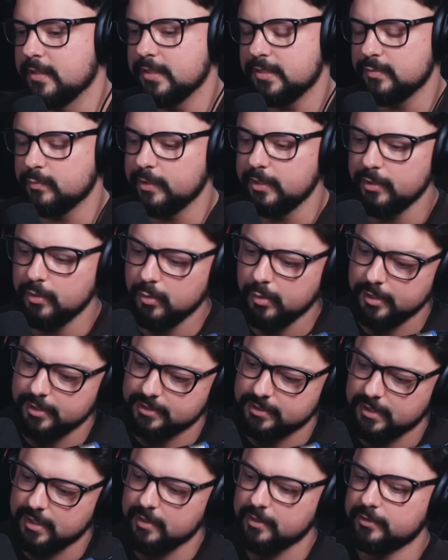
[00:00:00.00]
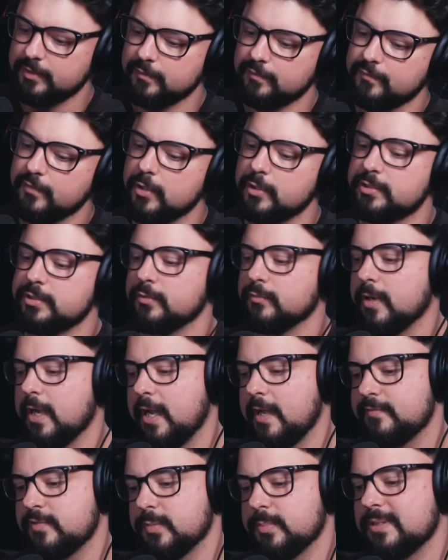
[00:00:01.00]
It's when Norton's character first
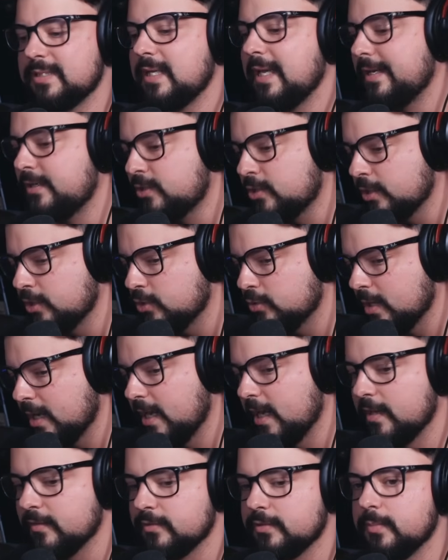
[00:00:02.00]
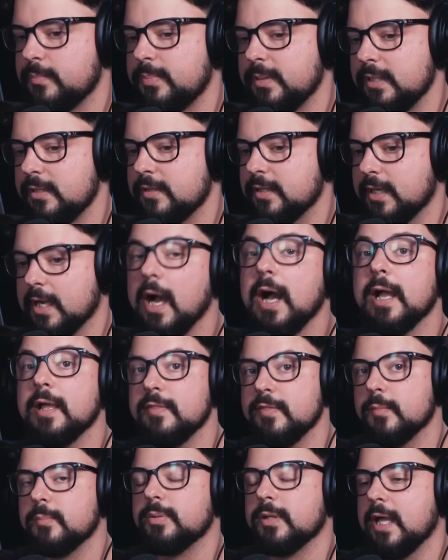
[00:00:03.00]
arrives to potentially try out to be the guy
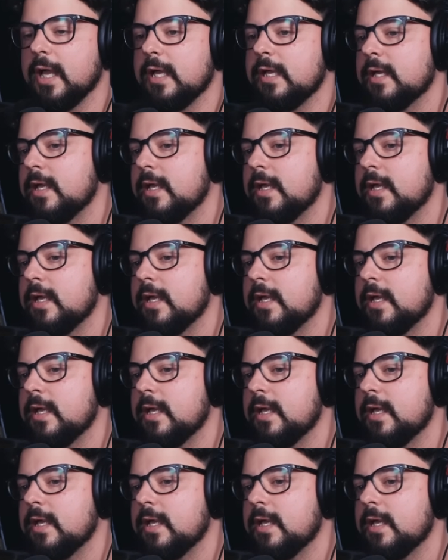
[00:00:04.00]
in the play.